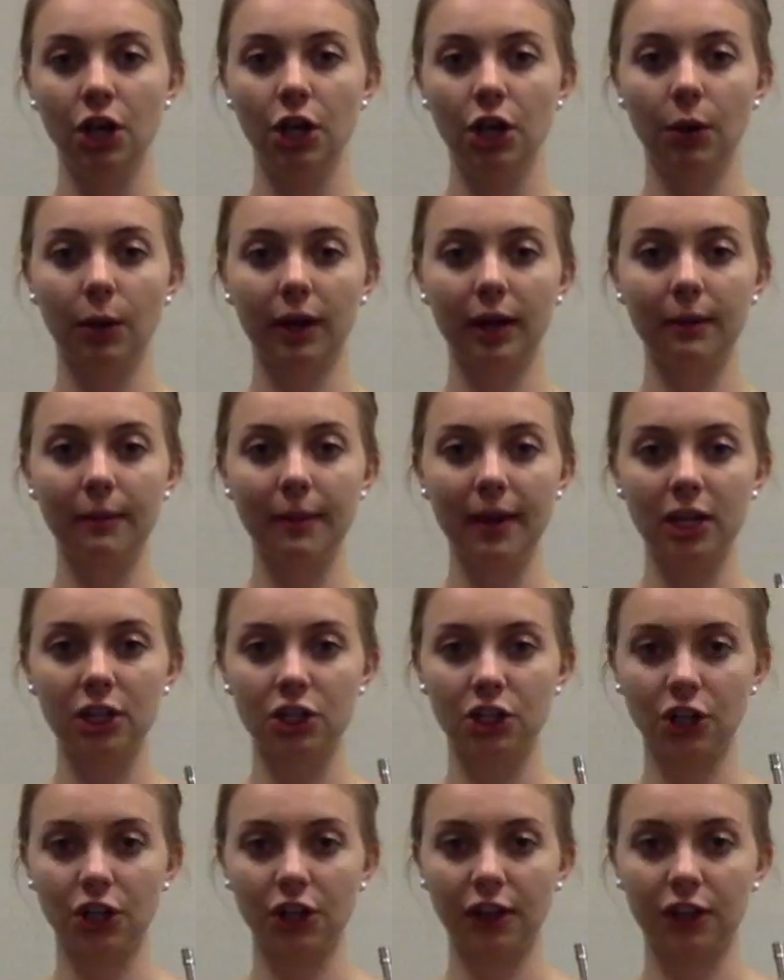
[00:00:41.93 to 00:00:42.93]
You want to make
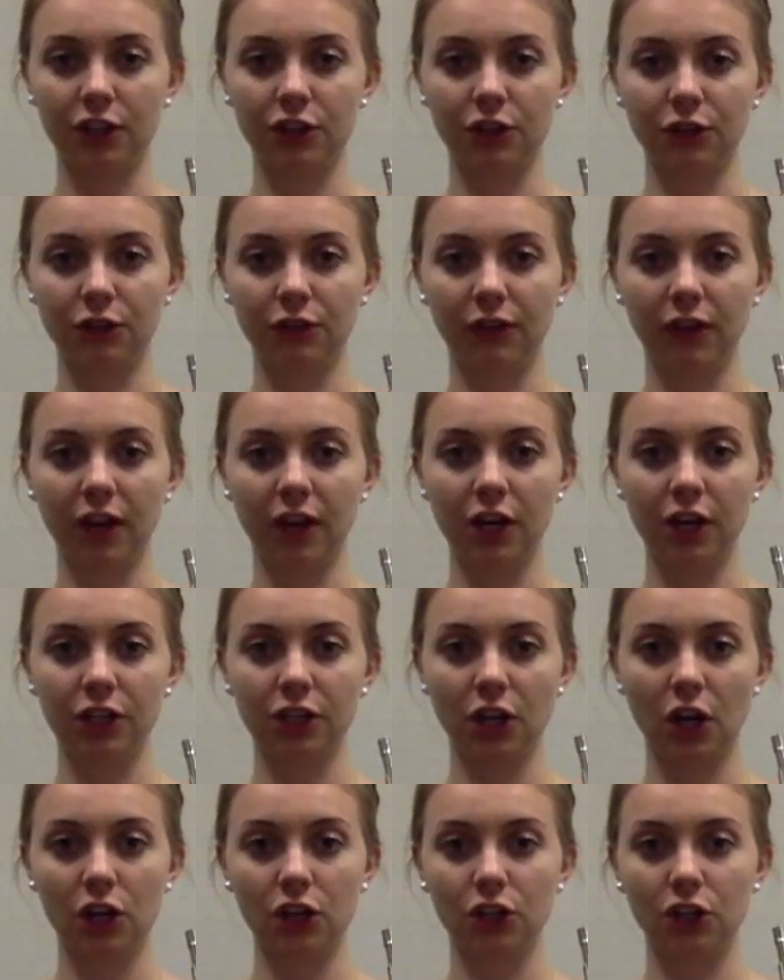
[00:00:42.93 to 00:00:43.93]
sure that your fingers
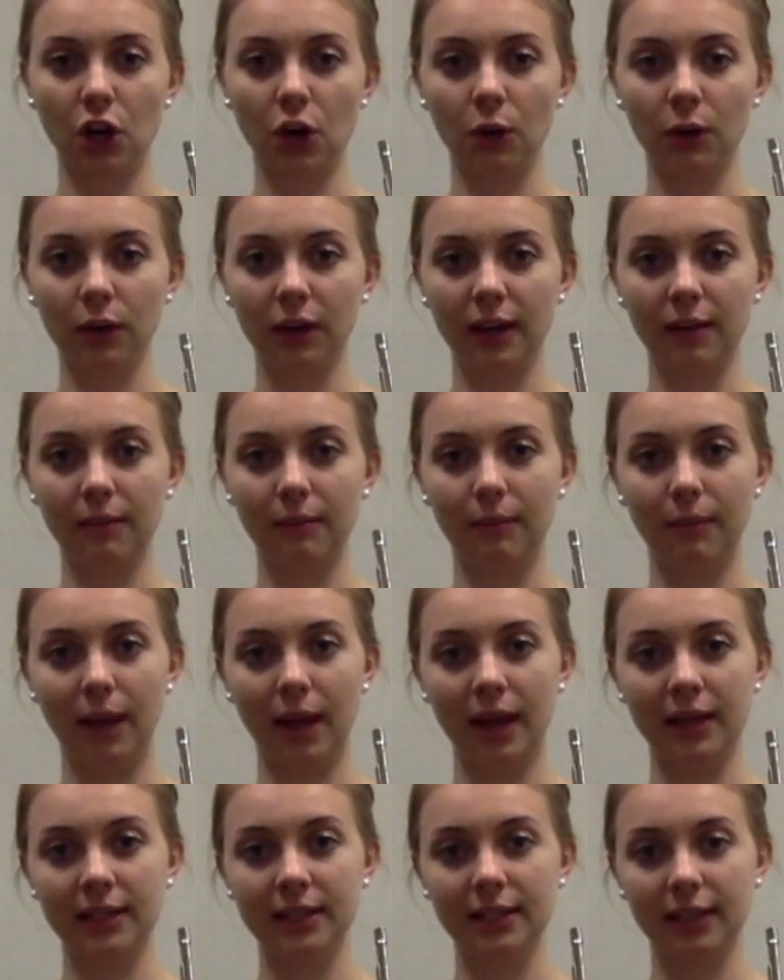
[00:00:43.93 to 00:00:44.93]
don't get
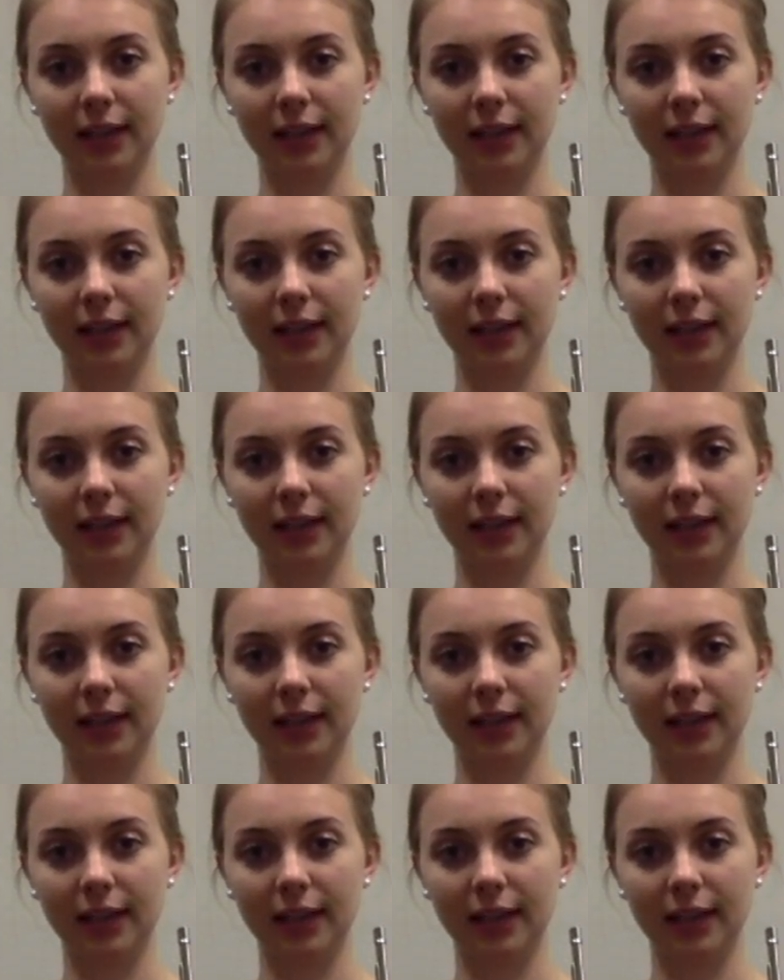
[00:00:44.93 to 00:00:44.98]
bent